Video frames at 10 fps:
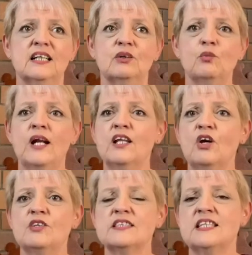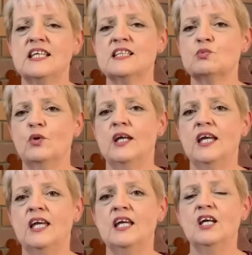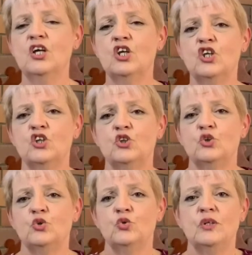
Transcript: one of those things where you